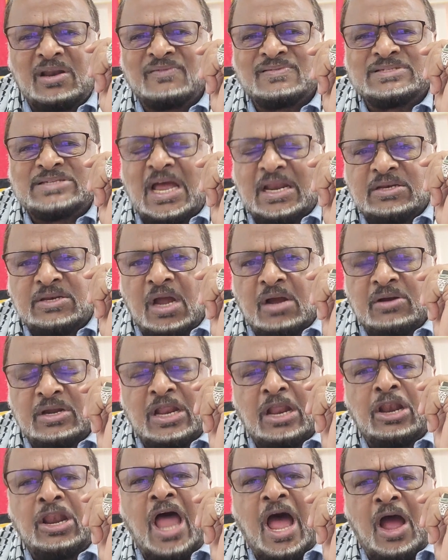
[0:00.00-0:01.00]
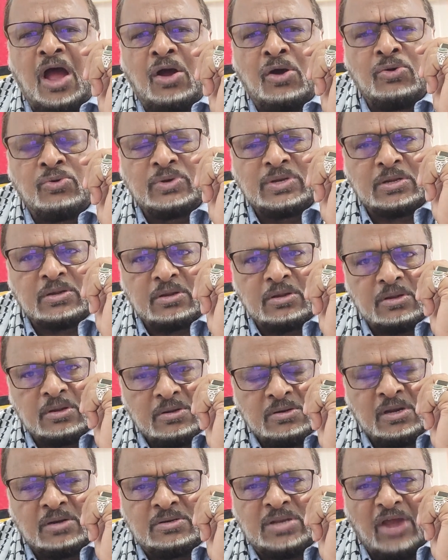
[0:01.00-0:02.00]
have sat down and allowed
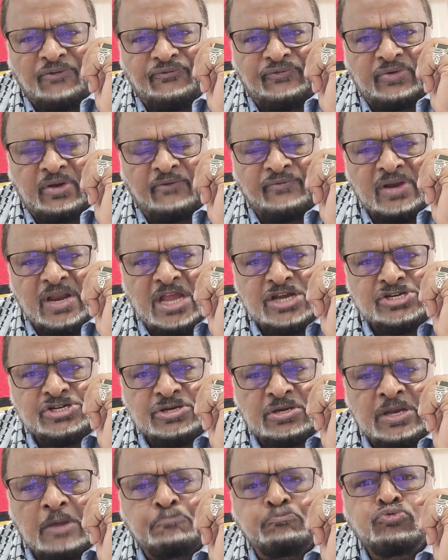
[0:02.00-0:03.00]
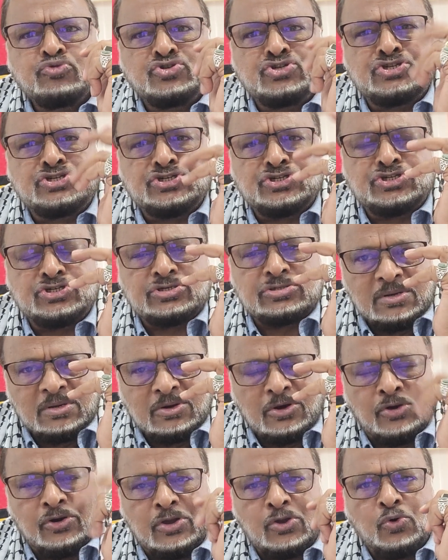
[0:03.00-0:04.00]
the theft of a nation, a push
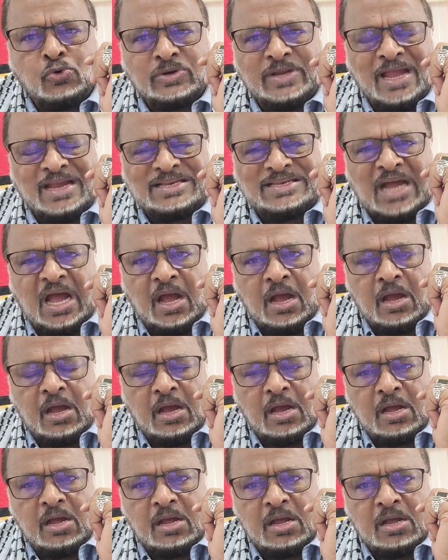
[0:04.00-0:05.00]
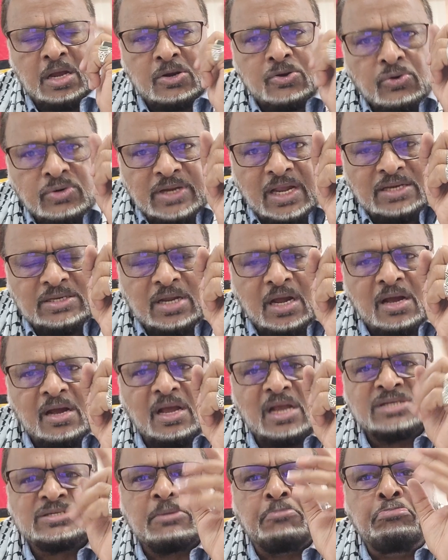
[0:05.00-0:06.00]
or a coup d'etat. A coup
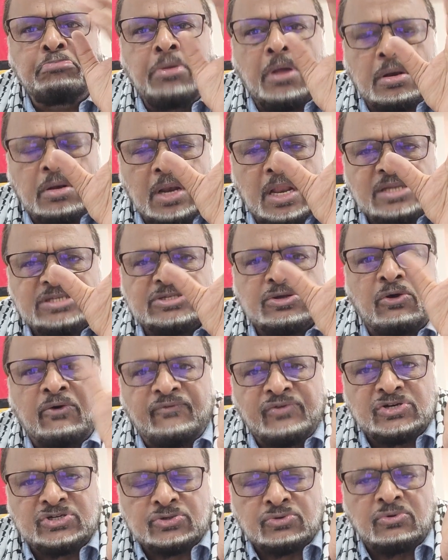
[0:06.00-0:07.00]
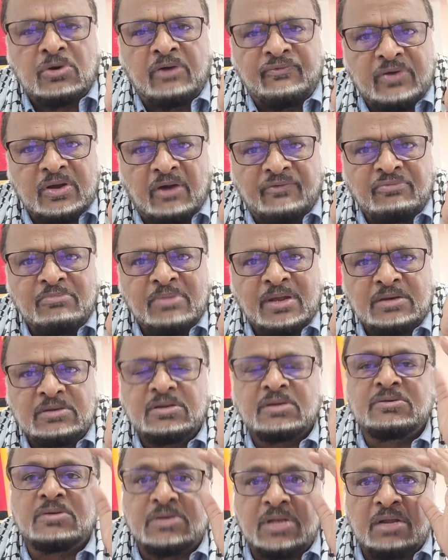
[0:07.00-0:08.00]
d'etat is a bloodless overthrow of a
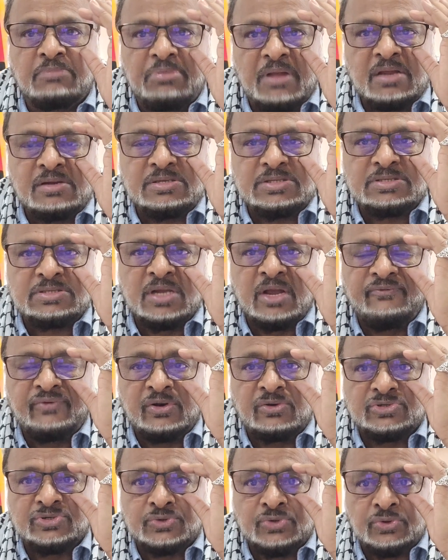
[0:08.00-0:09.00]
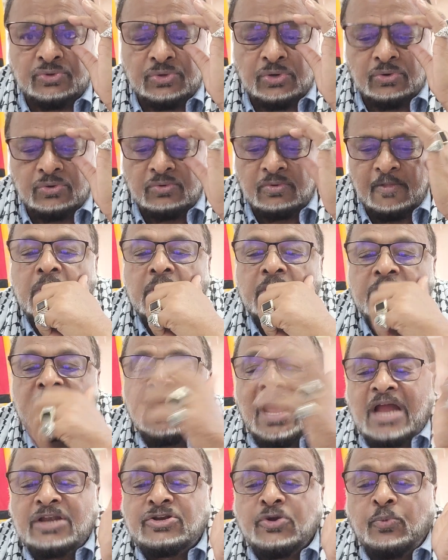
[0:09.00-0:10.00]
government to take place, for those who don't know. They
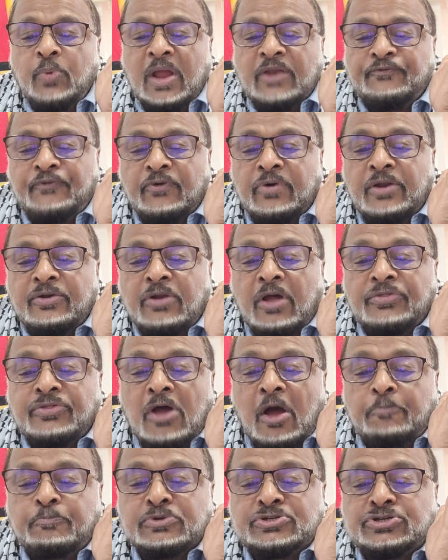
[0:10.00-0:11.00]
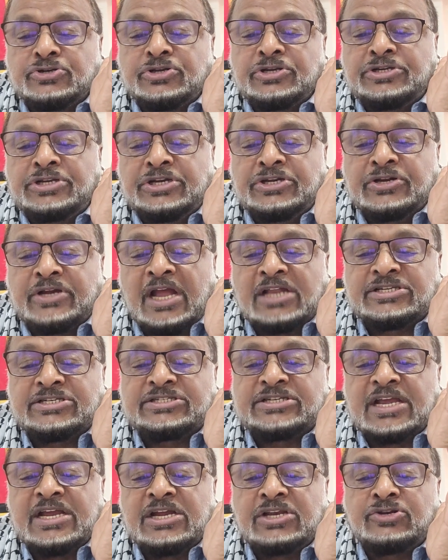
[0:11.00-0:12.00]
had to wait for another opportunity to get
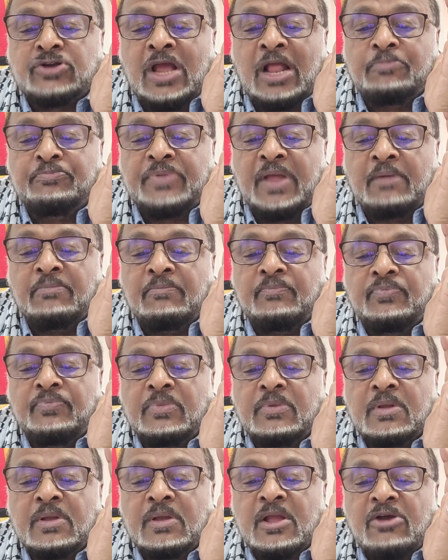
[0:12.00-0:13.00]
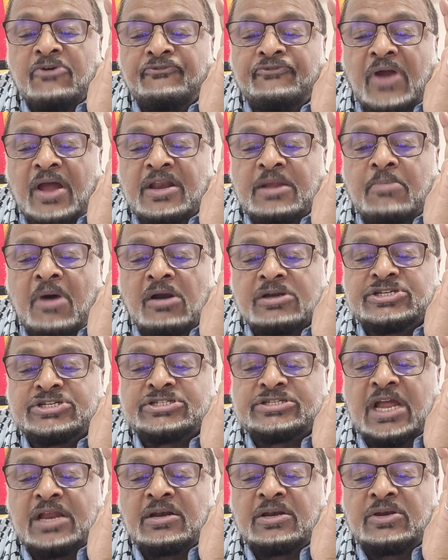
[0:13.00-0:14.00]
Singh to help them. Friday,
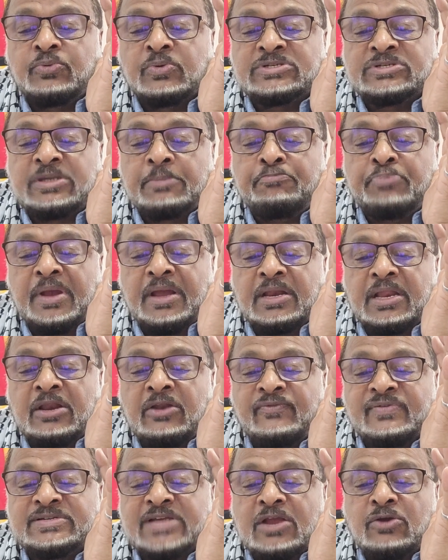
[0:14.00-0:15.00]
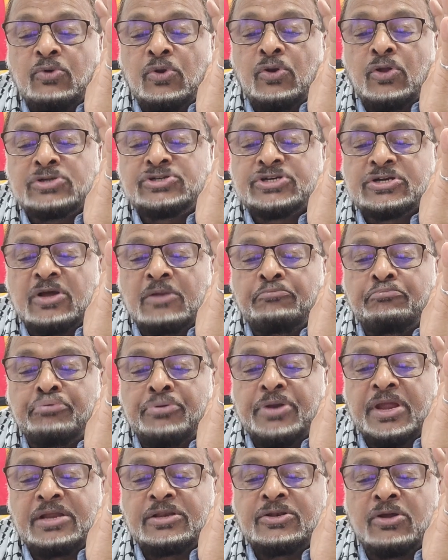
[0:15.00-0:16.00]
March 10th was the beginning of a psychological
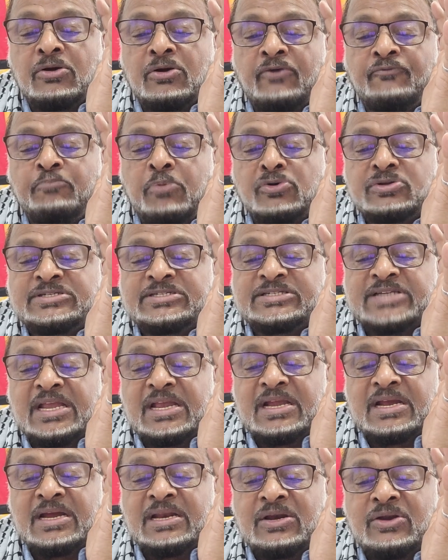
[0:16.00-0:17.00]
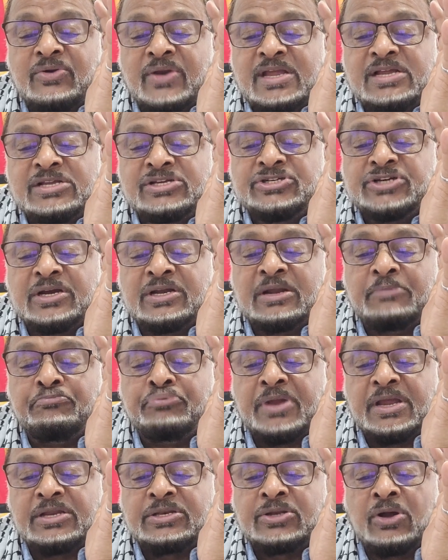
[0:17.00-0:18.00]
breakdown of both Singh and Granger, and a
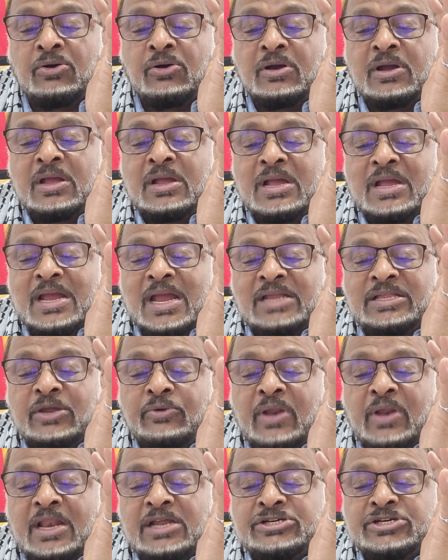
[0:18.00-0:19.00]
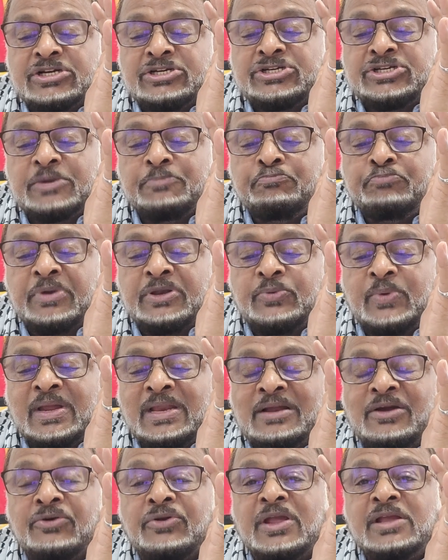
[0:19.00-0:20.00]
breakdown in the relationship
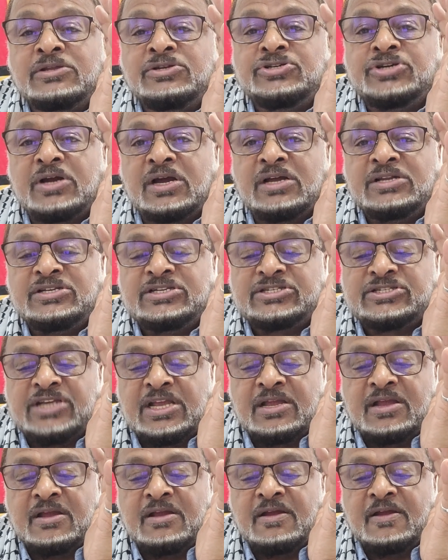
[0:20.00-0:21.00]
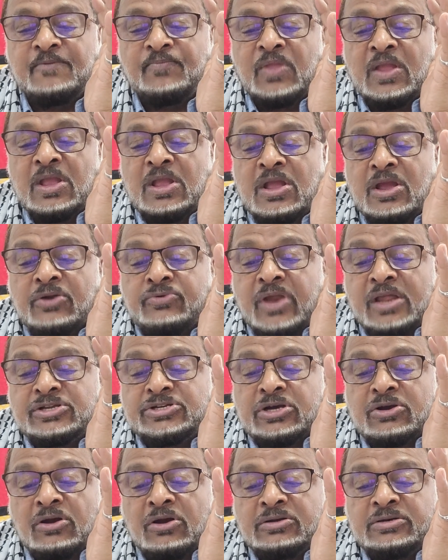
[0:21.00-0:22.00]
between Granger and Singh.
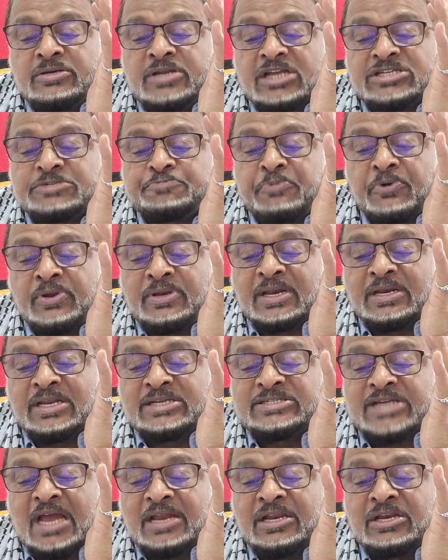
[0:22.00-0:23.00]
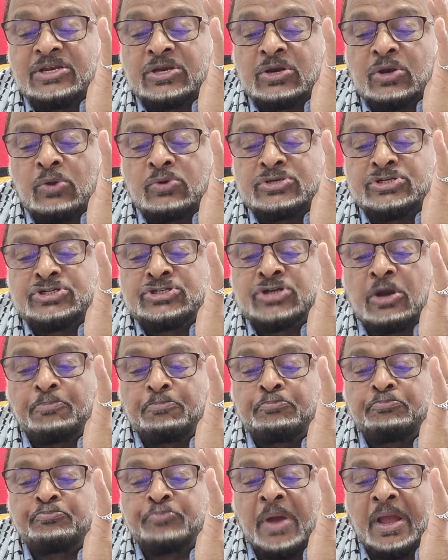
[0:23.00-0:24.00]
Granger got desperate and decided to close
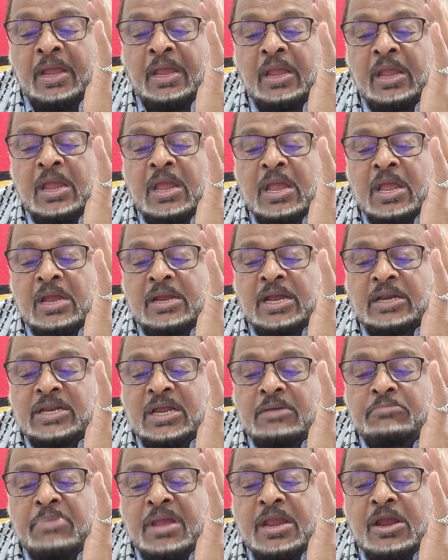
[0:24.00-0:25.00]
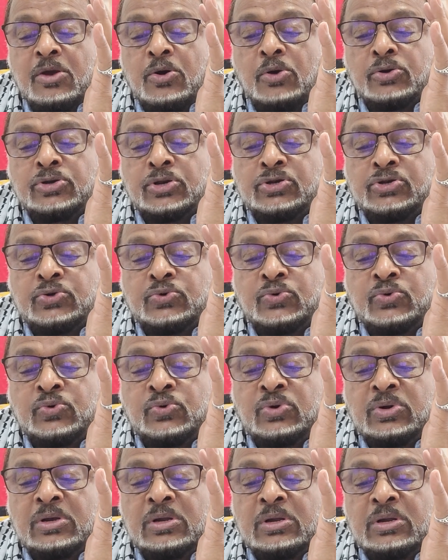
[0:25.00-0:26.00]
shop by getting Mingo to
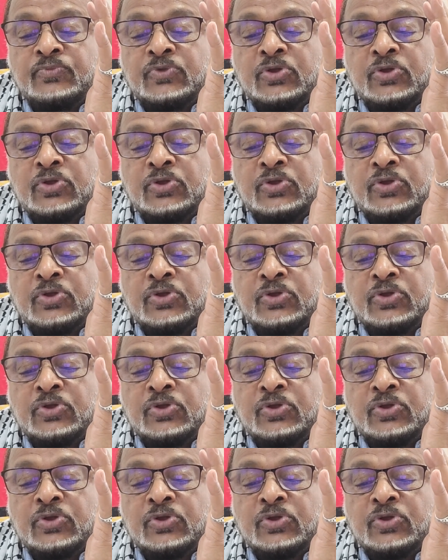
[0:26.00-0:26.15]
do